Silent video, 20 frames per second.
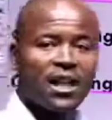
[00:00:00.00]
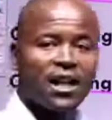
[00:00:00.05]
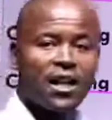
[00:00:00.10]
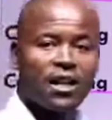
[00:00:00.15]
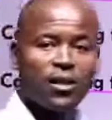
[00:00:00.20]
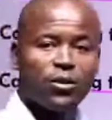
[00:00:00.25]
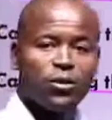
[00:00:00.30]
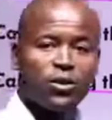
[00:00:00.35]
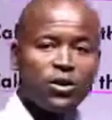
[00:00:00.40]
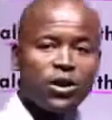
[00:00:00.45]

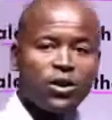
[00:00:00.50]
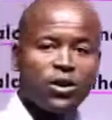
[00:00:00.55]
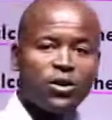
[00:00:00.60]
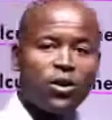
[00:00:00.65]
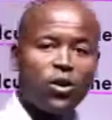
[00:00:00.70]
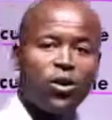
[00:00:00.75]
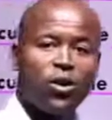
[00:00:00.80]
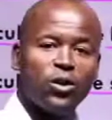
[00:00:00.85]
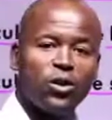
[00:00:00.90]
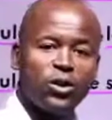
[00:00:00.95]
included
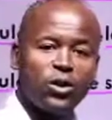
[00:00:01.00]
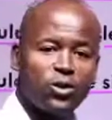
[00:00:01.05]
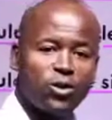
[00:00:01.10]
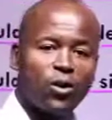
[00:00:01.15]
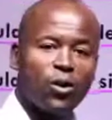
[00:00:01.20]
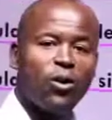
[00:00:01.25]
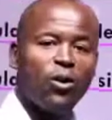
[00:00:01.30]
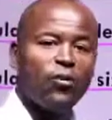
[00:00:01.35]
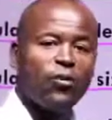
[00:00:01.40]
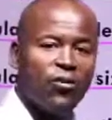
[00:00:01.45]
on
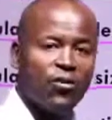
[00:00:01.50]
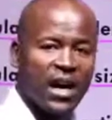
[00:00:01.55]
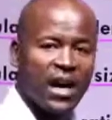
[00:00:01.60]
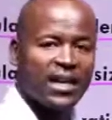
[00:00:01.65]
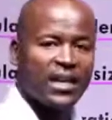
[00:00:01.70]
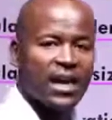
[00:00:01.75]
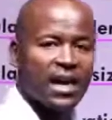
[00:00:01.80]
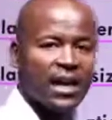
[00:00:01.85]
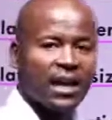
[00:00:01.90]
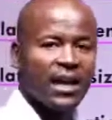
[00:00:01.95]
your
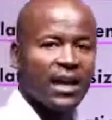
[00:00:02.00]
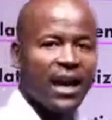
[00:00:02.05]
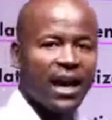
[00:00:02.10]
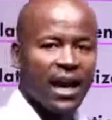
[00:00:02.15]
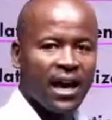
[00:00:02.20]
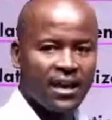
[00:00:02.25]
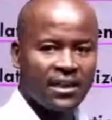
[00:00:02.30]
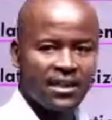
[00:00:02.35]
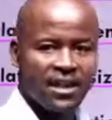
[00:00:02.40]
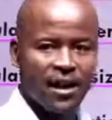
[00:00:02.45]
final
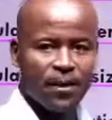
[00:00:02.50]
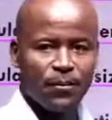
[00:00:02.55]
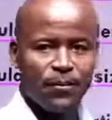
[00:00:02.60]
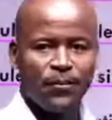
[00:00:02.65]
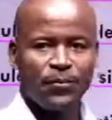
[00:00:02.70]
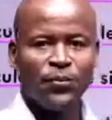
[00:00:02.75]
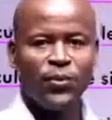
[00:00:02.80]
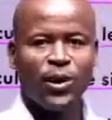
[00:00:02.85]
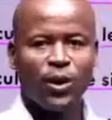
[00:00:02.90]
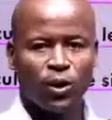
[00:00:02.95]
exam.
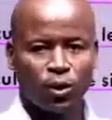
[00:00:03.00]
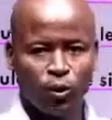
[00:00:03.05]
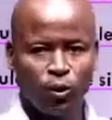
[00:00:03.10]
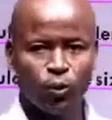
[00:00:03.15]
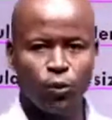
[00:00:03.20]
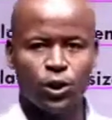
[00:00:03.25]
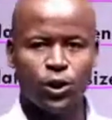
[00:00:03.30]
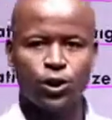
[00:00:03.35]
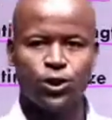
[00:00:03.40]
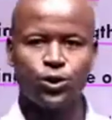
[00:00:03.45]

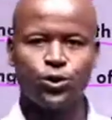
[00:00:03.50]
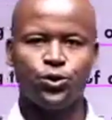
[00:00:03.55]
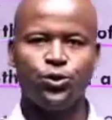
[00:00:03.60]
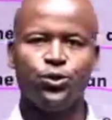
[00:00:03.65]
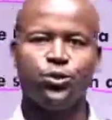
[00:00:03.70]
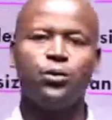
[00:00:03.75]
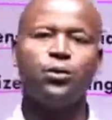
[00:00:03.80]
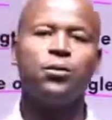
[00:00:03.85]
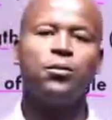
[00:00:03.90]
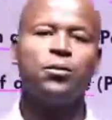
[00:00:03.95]
Wish
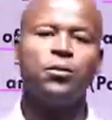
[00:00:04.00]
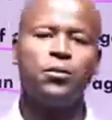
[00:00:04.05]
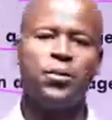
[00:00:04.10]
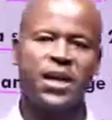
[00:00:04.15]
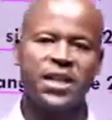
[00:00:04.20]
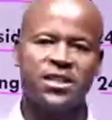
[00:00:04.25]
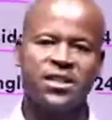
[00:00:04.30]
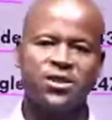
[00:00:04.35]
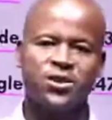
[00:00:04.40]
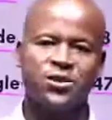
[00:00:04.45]
you
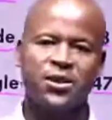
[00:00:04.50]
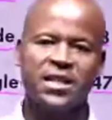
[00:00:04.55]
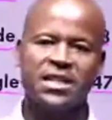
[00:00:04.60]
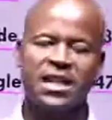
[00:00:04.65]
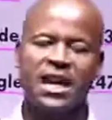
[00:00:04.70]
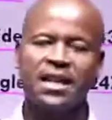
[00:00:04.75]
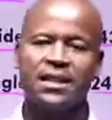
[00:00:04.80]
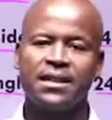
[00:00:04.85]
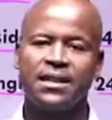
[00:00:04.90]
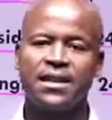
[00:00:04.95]
best
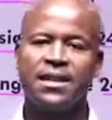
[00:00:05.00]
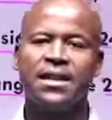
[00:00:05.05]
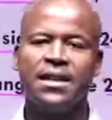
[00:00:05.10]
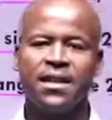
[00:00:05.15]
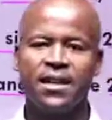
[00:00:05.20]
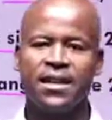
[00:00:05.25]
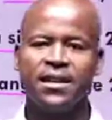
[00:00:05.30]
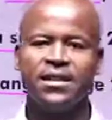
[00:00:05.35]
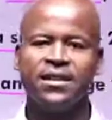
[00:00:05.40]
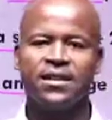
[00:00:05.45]
result.
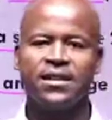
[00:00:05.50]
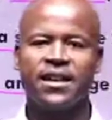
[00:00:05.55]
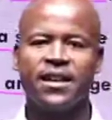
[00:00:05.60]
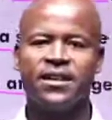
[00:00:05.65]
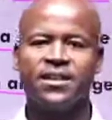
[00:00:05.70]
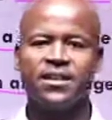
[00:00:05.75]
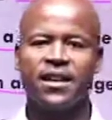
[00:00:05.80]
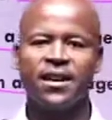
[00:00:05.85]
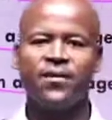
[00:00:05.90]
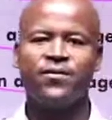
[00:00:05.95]
Stay
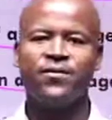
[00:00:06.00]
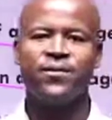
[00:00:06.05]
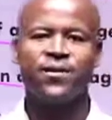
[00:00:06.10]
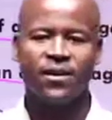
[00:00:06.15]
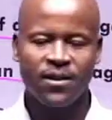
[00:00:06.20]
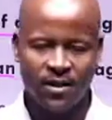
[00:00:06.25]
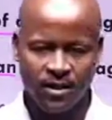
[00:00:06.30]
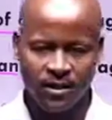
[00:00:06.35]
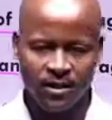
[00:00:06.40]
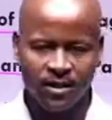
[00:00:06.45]
safe.
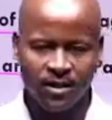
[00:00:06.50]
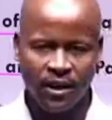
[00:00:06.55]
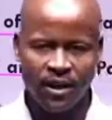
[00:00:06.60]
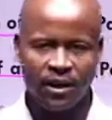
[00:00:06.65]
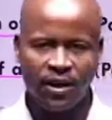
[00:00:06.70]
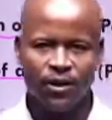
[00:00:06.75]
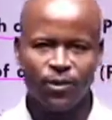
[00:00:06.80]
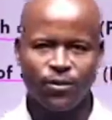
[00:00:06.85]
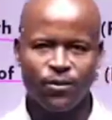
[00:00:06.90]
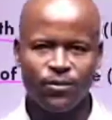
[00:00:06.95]

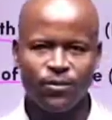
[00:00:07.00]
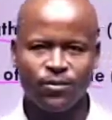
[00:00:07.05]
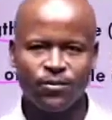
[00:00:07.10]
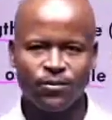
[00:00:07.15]
Thank you.